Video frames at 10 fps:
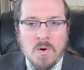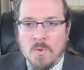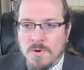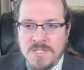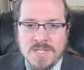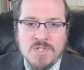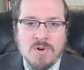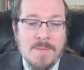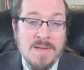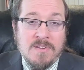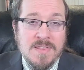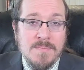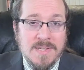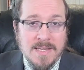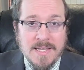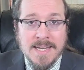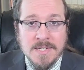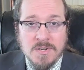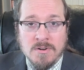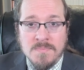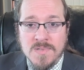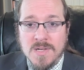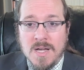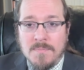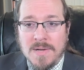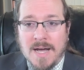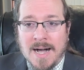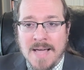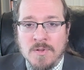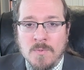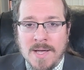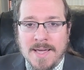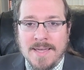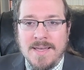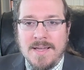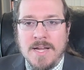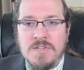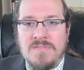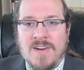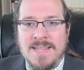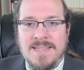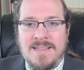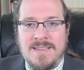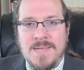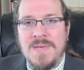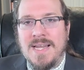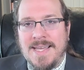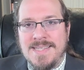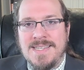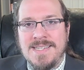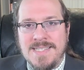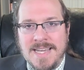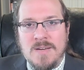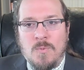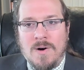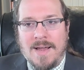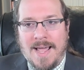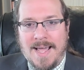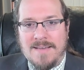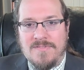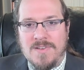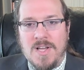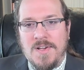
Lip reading: or just drop everything but the leading terms, but either way, you should find that the limit is indeed 1/2,